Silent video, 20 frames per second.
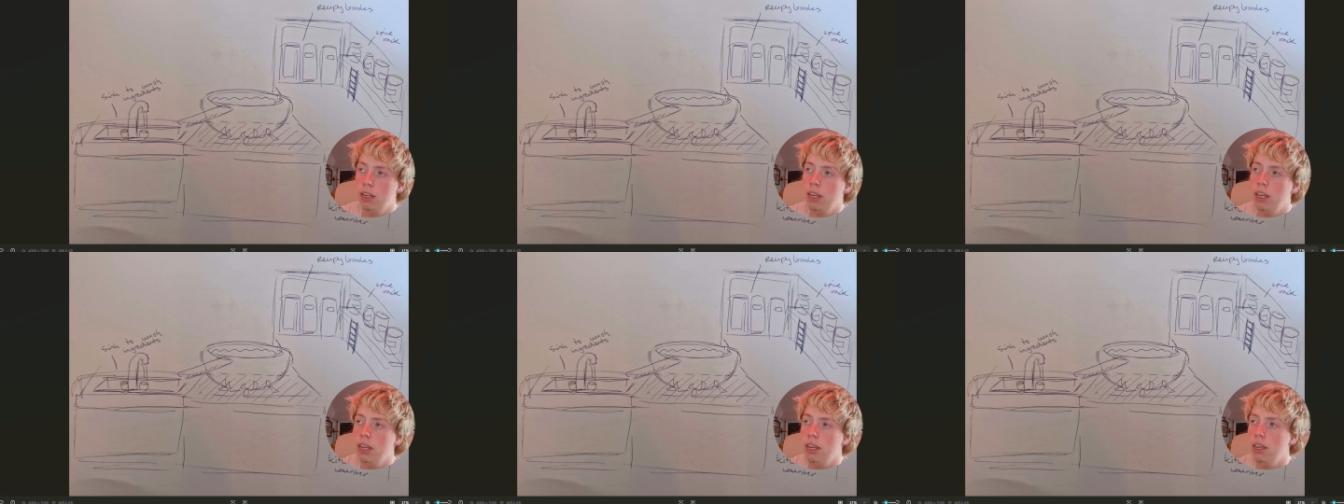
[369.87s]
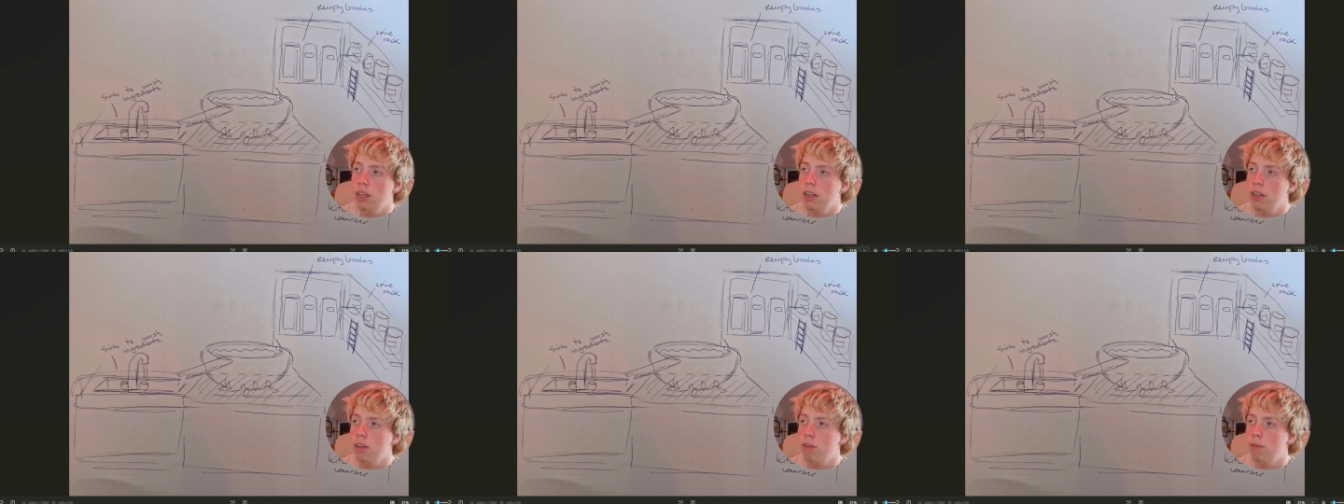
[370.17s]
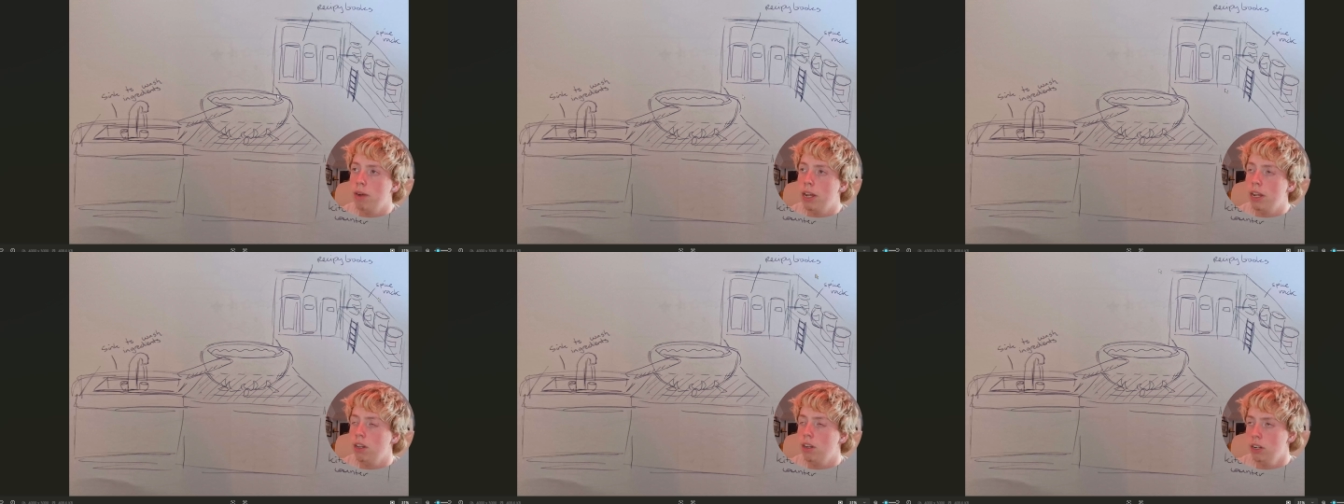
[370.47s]
a
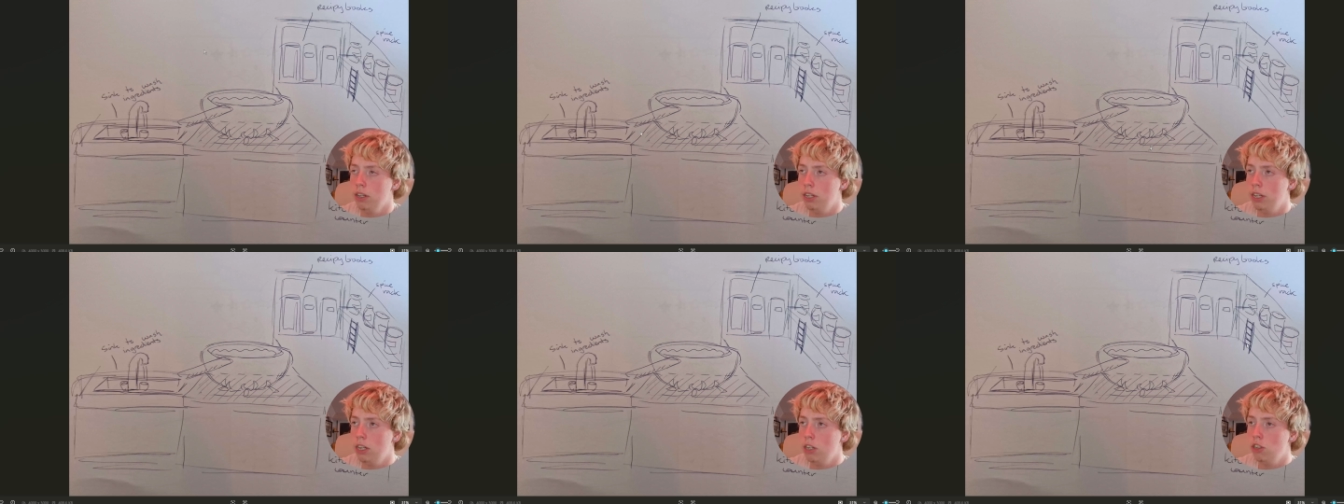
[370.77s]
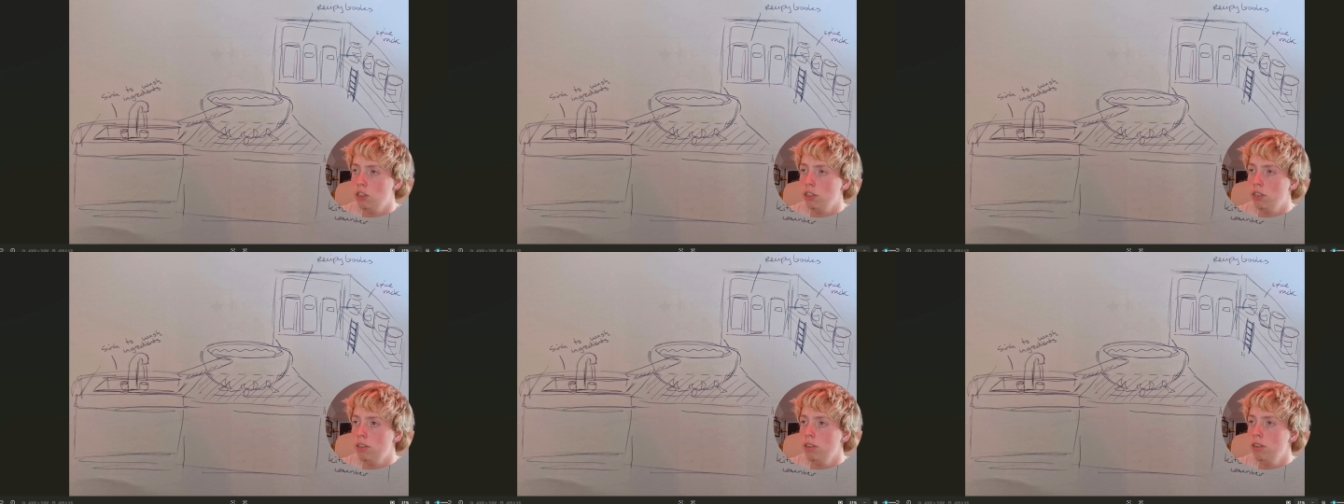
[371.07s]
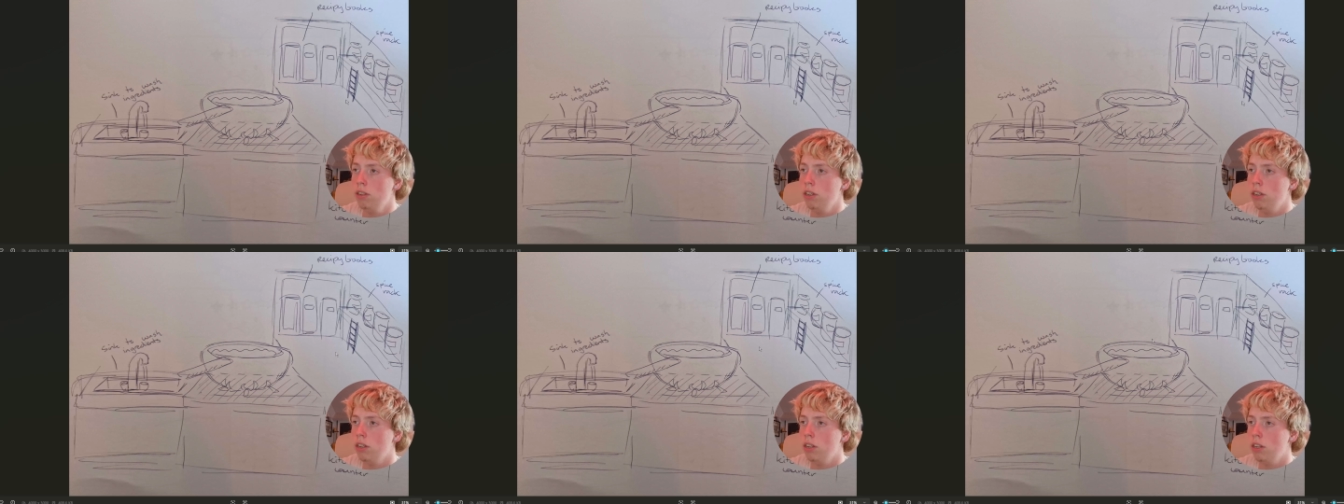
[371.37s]
regular
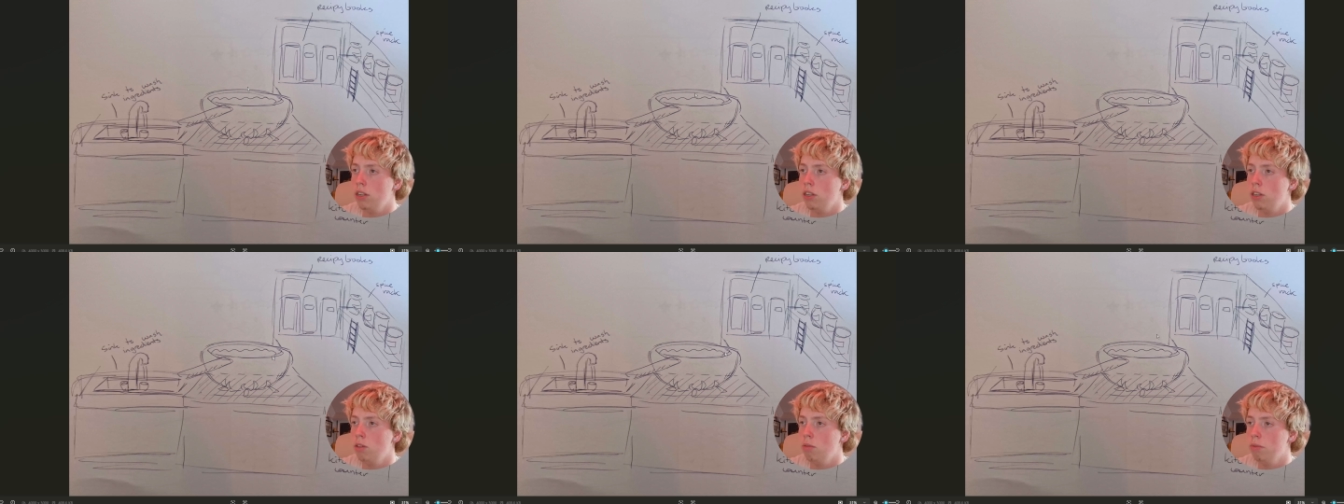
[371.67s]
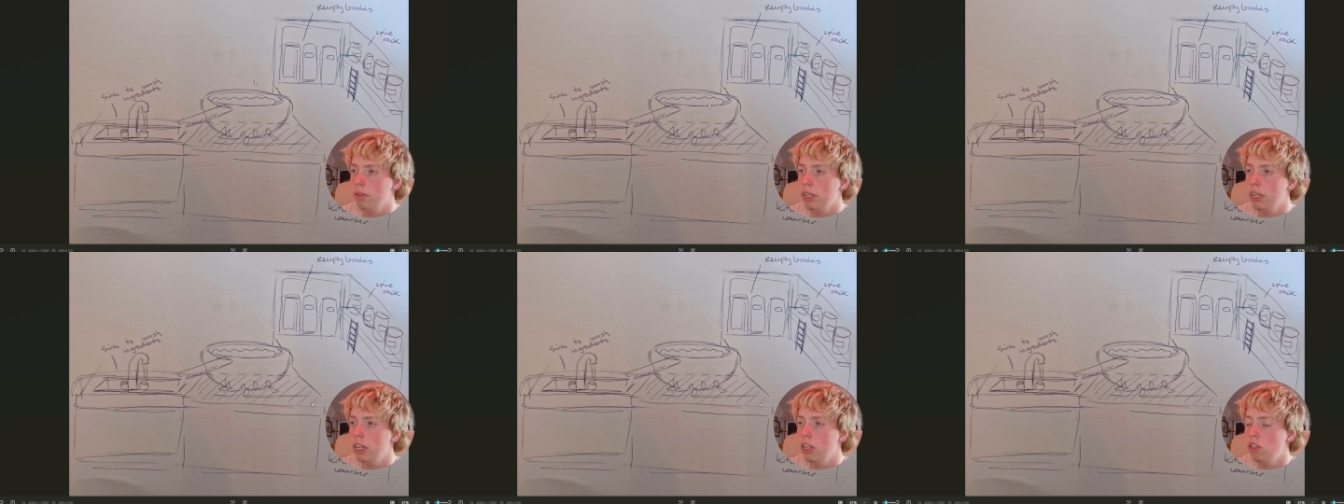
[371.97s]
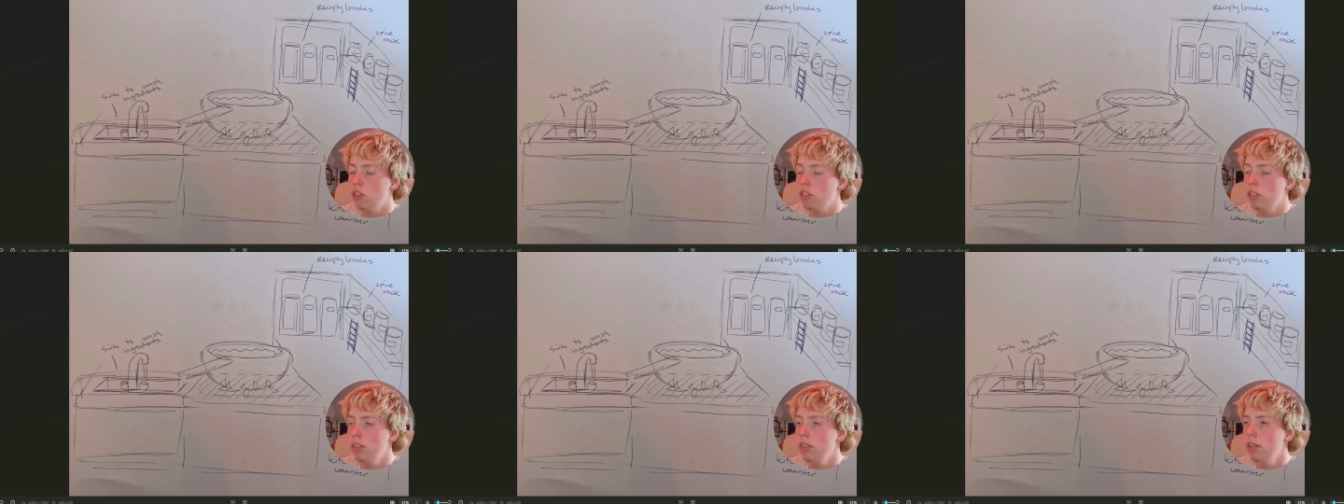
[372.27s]
kitchen, a human
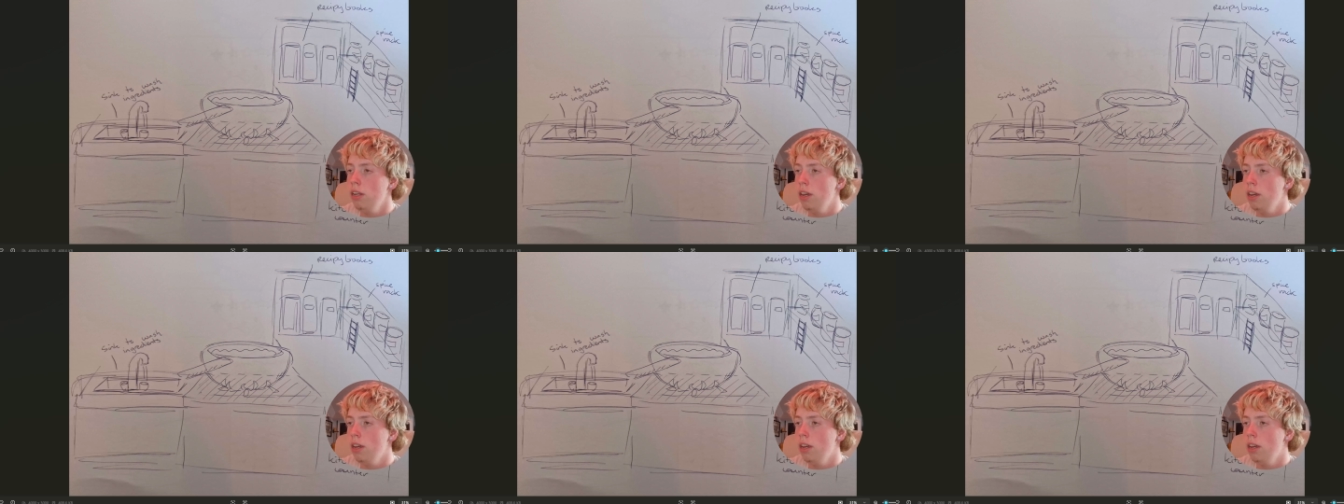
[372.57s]
kitchen,